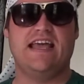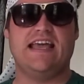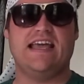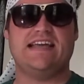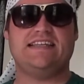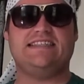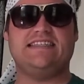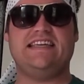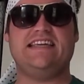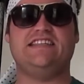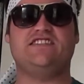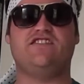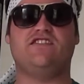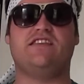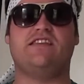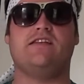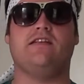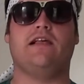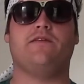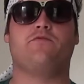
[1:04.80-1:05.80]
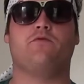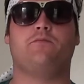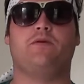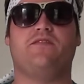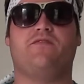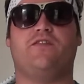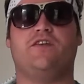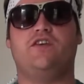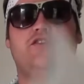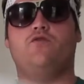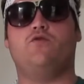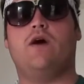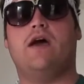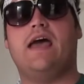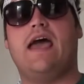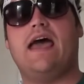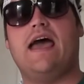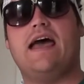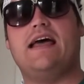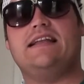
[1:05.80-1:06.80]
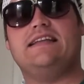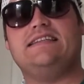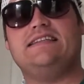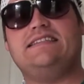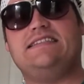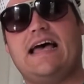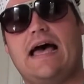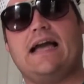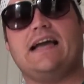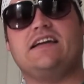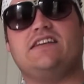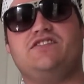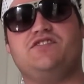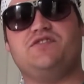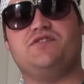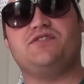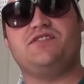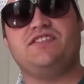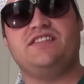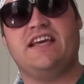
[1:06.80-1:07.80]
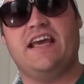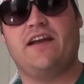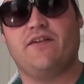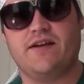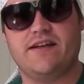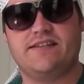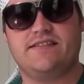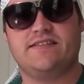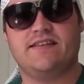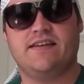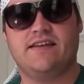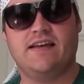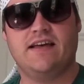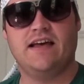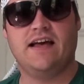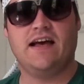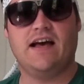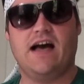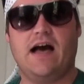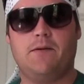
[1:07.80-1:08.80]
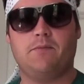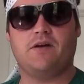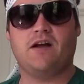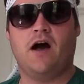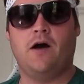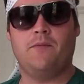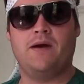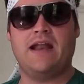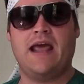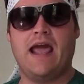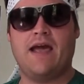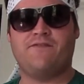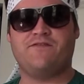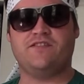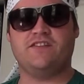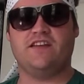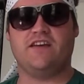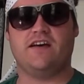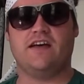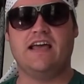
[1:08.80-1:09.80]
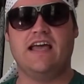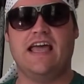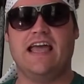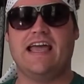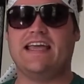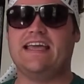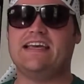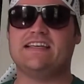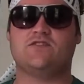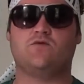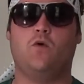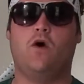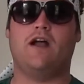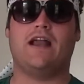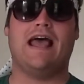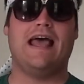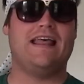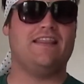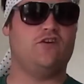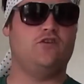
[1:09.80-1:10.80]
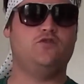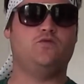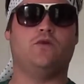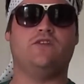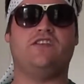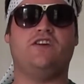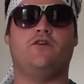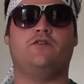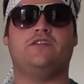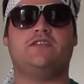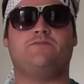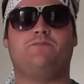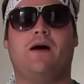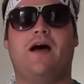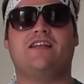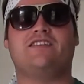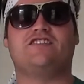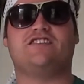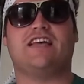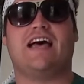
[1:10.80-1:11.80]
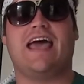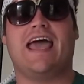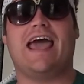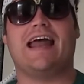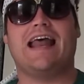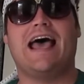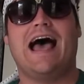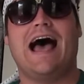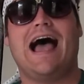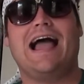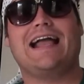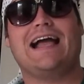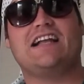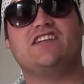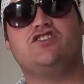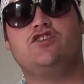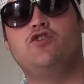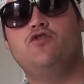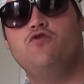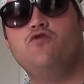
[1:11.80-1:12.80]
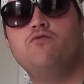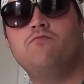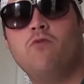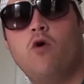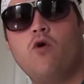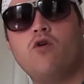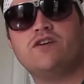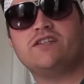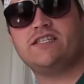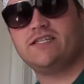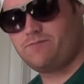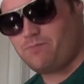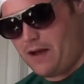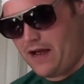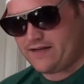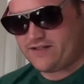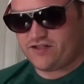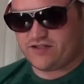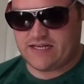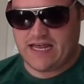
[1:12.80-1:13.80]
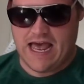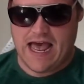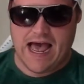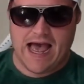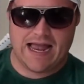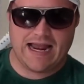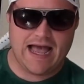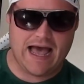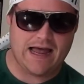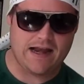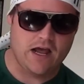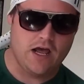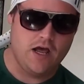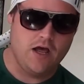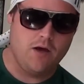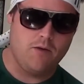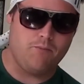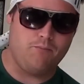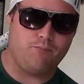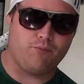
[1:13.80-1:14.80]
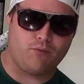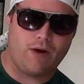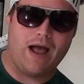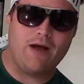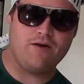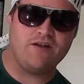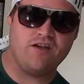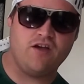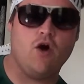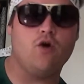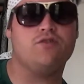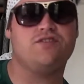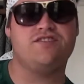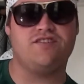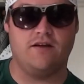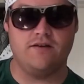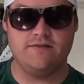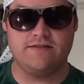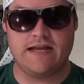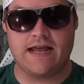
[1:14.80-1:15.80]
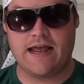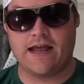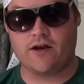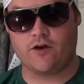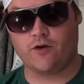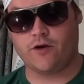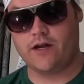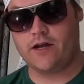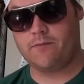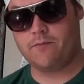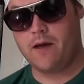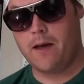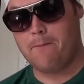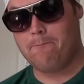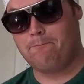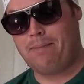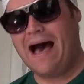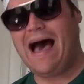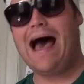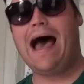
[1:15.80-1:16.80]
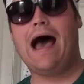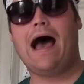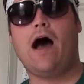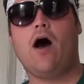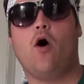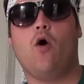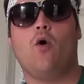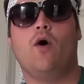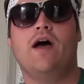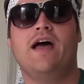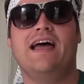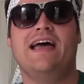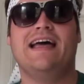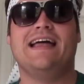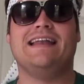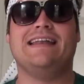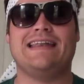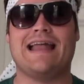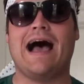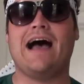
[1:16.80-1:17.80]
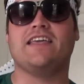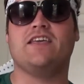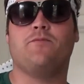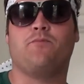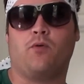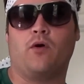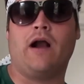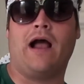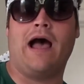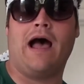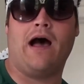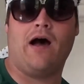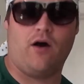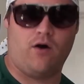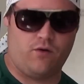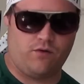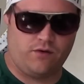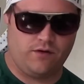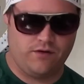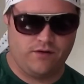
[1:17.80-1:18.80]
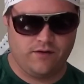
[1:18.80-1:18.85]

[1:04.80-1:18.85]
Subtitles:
It's easier than it'll ever be for you, Dr. Terrett. I'm coming after you. And guess what? Those weren't the only sponsors I had. I got two more sponsors. I got Brown & Go Suntan Cream. Pow! Now you're brown.